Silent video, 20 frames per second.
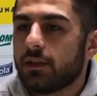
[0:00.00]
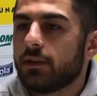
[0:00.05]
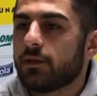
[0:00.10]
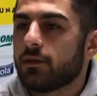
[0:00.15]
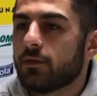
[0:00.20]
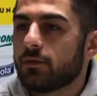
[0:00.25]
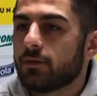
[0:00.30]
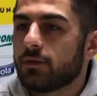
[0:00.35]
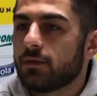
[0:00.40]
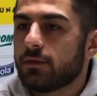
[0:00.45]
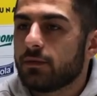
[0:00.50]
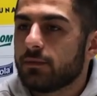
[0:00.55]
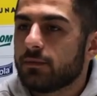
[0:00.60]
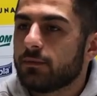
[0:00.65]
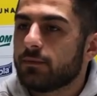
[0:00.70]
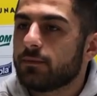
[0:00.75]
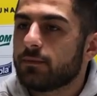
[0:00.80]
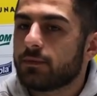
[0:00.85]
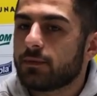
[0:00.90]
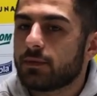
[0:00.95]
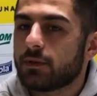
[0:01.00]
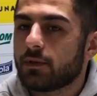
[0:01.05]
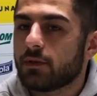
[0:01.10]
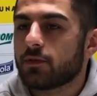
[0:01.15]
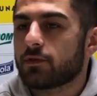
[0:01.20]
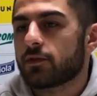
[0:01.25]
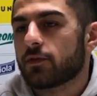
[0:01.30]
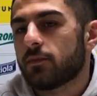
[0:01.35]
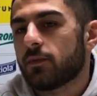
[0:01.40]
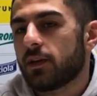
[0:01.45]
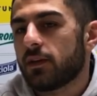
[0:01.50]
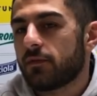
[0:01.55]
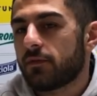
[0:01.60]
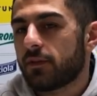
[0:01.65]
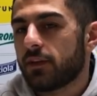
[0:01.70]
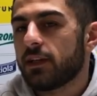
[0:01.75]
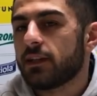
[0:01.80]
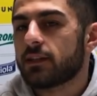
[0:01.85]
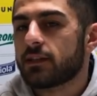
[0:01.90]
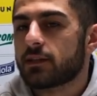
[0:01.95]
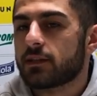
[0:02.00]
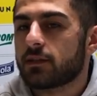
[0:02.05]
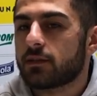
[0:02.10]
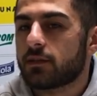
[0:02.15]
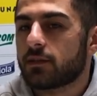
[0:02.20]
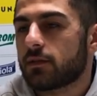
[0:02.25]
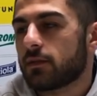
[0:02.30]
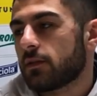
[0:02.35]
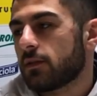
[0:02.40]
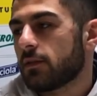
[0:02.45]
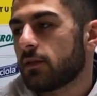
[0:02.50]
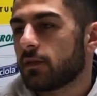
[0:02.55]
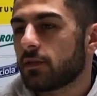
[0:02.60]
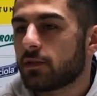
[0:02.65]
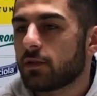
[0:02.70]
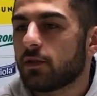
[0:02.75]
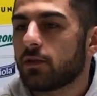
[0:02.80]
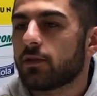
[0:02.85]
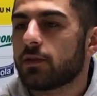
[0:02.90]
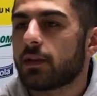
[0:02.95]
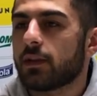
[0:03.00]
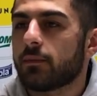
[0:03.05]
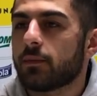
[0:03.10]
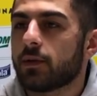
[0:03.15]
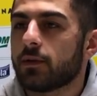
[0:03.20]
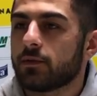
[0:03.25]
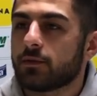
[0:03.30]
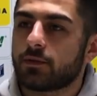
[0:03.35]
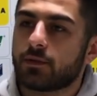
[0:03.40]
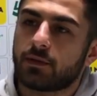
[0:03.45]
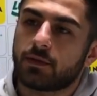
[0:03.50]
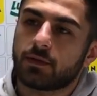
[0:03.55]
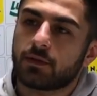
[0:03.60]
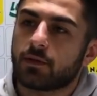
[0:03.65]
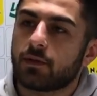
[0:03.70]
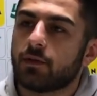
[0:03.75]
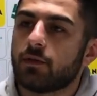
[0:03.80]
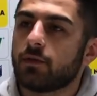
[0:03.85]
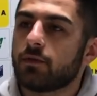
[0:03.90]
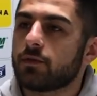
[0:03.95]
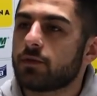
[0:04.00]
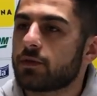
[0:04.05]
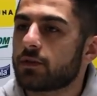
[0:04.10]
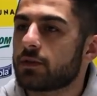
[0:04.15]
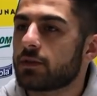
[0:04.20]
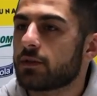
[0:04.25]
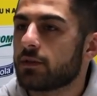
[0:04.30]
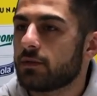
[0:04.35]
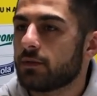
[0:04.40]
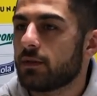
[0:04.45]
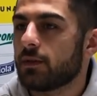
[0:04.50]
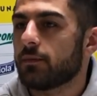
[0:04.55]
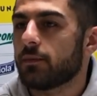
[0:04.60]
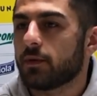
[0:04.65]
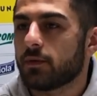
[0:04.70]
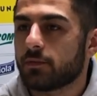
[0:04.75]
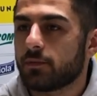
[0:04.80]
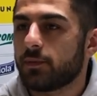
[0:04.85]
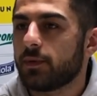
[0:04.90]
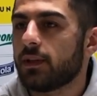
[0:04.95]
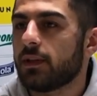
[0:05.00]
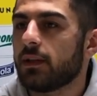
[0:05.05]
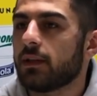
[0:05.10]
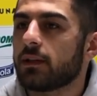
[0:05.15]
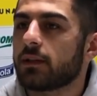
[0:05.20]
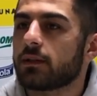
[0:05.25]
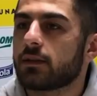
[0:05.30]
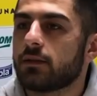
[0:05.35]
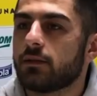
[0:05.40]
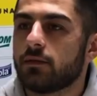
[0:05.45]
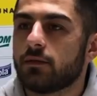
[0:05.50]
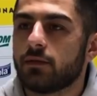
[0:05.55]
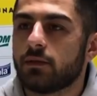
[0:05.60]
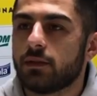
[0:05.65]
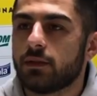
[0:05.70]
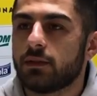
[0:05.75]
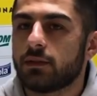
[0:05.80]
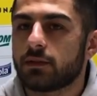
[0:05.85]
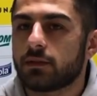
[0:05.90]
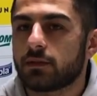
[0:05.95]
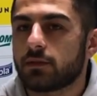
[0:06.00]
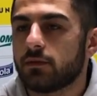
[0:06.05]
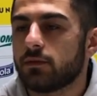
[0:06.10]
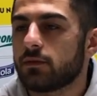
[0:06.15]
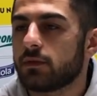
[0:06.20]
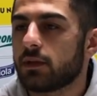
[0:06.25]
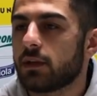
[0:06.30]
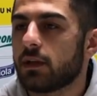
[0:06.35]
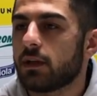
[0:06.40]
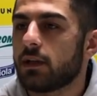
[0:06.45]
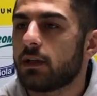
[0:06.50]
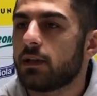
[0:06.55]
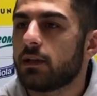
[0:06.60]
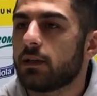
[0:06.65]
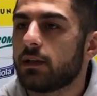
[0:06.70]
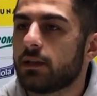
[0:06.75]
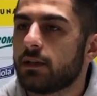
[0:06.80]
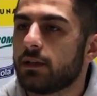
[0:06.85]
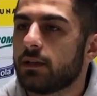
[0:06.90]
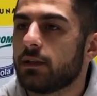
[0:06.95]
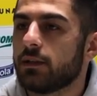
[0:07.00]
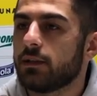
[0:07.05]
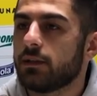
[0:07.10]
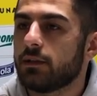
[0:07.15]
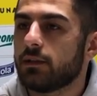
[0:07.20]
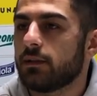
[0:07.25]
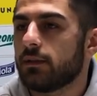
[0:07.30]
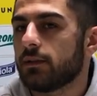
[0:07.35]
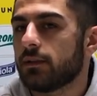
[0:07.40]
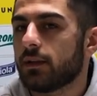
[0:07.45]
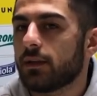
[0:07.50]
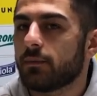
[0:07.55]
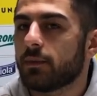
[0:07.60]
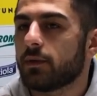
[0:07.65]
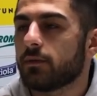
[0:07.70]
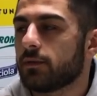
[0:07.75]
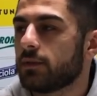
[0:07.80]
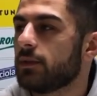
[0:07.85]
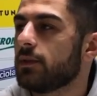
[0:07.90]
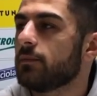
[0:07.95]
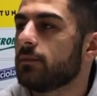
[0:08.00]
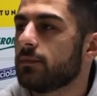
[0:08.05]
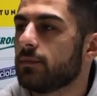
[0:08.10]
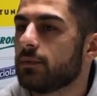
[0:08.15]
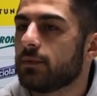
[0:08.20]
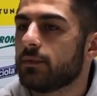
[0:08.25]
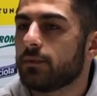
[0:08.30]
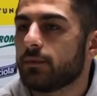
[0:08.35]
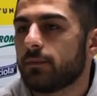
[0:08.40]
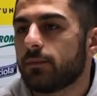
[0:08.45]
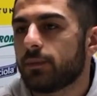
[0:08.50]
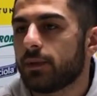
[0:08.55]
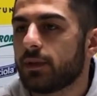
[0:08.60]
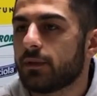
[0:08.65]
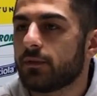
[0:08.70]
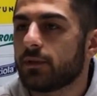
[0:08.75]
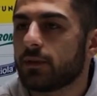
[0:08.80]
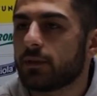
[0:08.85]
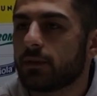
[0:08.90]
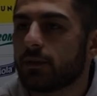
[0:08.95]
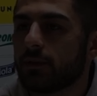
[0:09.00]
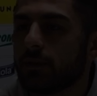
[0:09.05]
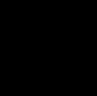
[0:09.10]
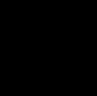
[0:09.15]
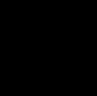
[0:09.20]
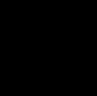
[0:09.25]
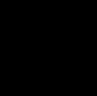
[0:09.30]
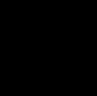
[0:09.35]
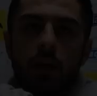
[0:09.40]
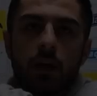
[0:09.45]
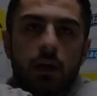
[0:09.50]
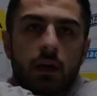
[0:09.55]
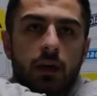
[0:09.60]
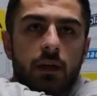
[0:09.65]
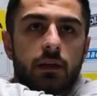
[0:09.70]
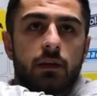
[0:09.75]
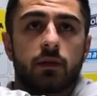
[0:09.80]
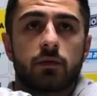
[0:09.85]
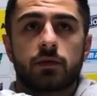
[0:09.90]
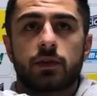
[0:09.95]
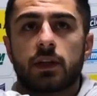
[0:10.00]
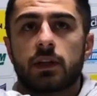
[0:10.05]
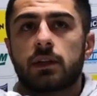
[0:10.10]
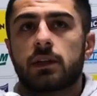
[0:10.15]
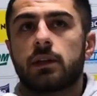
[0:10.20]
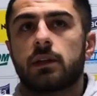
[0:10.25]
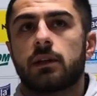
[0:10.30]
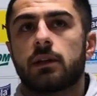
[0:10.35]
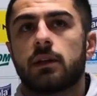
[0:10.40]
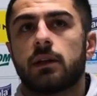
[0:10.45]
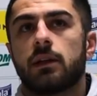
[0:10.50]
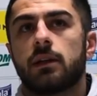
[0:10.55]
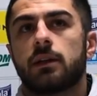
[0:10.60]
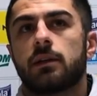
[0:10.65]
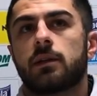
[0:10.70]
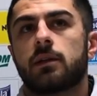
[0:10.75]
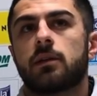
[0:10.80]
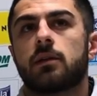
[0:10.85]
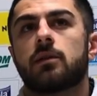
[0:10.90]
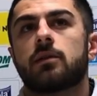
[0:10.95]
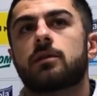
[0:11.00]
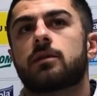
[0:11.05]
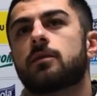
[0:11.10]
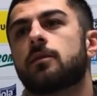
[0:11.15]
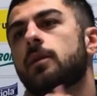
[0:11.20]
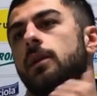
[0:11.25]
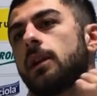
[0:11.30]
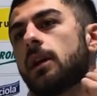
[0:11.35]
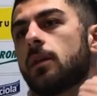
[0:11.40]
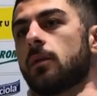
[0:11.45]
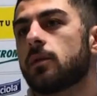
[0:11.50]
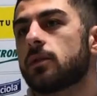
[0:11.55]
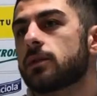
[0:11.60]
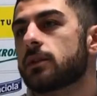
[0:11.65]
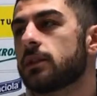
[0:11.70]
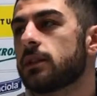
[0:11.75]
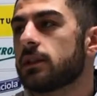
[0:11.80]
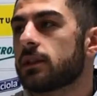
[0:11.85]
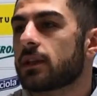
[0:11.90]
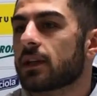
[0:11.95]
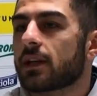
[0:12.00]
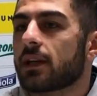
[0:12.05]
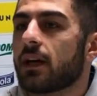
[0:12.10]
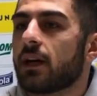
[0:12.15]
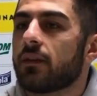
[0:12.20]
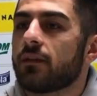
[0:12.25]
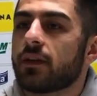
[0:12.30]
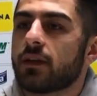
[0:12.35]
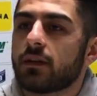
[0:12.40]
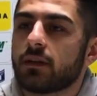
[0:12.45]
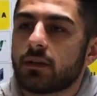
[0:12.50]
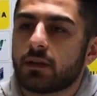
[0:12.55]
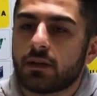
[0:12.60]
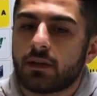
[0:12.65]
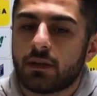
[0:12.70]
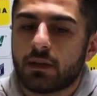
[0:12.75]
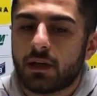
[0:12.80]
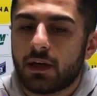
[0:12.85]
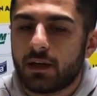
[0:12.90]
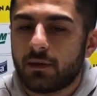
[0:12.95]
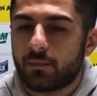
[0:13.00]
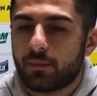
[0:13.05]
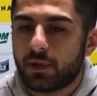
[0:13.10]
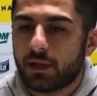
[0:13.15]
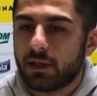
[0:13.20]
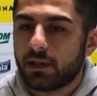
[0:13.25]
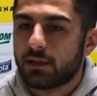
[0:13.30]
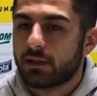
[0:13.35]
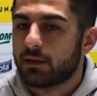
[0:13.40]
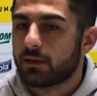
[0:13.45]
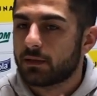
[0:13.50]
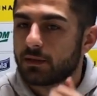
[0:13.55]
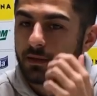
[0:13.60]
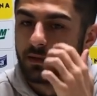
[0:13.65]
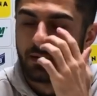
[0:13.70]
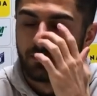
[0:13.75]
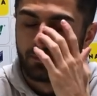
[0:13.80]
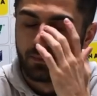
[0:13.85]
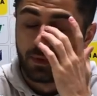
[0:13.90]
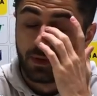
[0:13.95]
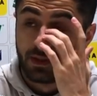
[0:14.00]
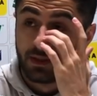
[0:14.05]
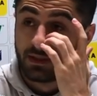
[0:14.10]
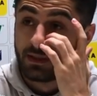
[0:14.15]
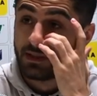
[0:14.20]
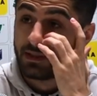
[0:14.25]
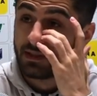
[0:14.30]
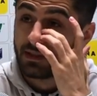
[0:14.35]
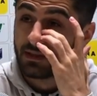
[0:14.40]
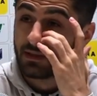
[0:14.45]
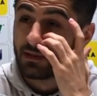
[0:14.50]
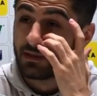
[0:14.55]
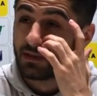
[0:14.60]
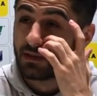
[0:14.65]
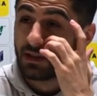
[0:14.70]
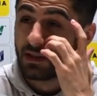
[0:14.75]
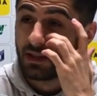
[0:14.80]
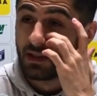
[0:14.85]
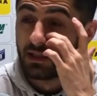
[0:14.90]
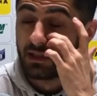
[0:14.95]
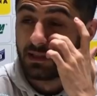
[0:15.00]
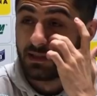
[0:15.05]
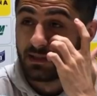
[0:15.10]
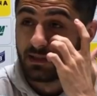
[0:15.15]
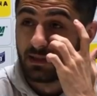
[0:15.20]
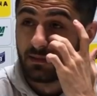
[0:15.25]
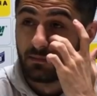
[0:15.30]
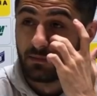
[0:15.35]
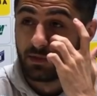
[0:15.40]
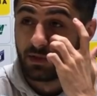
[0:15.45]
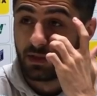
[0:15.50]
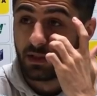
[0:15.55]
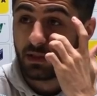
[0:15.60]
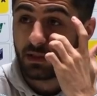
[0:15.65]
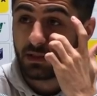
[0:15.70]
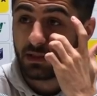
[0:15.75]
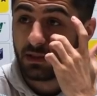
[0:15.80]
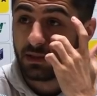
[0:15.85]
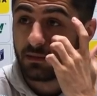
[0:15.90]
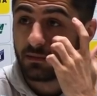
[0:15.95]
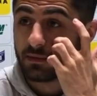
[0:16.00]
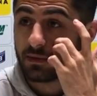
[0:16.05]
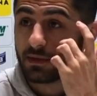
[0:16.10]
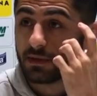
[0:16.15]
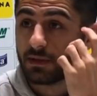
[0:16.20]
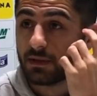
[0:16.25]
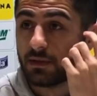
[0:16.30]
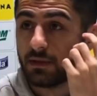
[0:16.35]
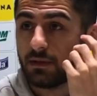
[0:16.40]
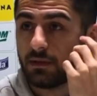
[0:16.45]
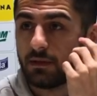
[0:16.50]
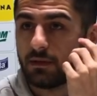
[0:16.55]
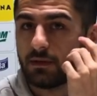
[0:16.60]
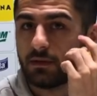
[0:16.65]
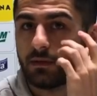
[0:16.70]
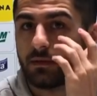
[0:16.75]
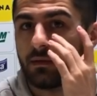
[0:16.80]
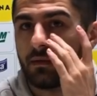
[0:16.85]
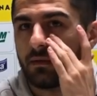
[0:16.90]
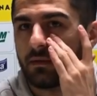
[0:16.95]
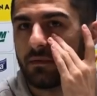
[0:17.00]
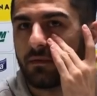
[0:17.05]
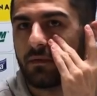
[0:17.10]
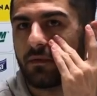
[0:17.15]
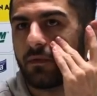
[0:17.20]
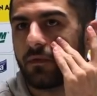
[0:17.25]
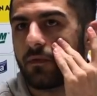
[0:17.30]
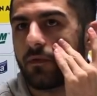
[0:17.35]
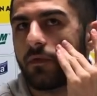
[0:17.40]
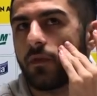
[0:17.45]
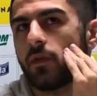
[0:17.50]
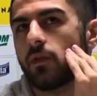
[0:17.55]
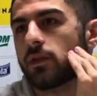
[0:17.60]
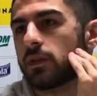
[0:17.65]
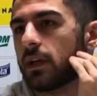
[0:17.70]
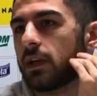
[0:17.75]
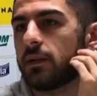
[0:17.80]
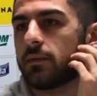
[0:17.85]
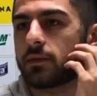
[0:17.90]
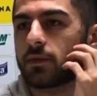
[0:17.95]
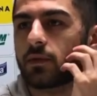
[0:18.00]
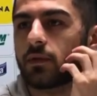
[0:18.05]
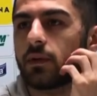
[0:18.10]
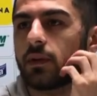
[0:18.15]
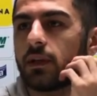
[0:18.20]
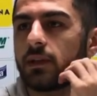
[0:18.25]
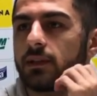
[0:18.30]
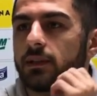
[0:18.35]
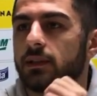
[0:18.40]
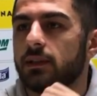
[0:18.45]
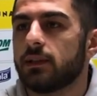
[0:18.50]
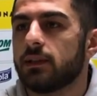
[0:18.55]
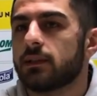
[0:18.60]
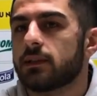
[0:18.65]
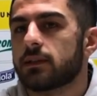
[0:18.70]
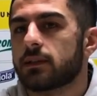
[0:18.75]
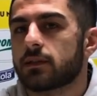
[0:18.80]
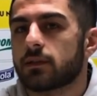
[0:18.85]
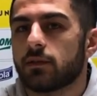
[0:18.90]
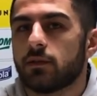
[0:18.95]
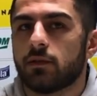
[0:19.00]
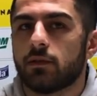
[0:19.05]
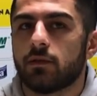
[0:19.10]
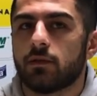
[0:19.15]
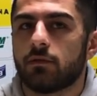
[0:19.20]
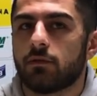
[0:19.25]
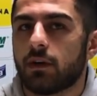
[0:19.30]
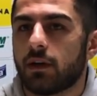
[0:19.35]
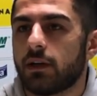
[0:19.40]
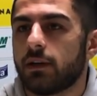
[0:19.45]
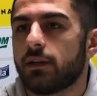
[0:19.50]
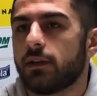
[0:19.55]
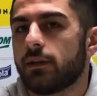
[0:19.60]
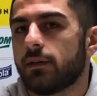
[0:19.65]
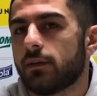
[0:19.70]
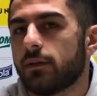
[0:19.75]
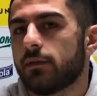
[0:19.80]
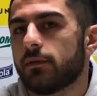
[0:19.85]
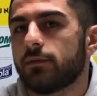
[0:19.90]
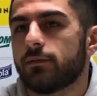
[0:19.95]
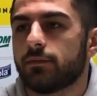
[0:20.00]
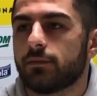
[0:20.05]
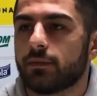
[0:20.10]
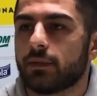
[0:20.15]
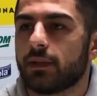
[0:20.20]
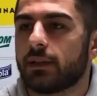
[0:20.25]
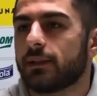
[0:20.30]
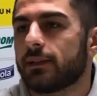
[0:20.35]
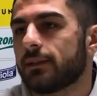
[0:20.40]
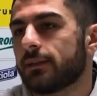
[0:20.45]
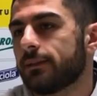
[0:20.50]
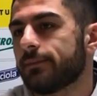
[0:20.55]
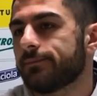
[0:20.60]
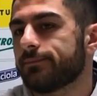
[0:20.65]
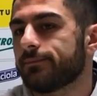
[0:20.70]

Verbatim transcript: know. Also, my friends told about coach, about Bilek. He's good guy. He about him perfect. Yeah, I know Czech league because when I was in Trnava, uh, I played some preseason against some Czech teams, uh, four times or like this. So I know, like,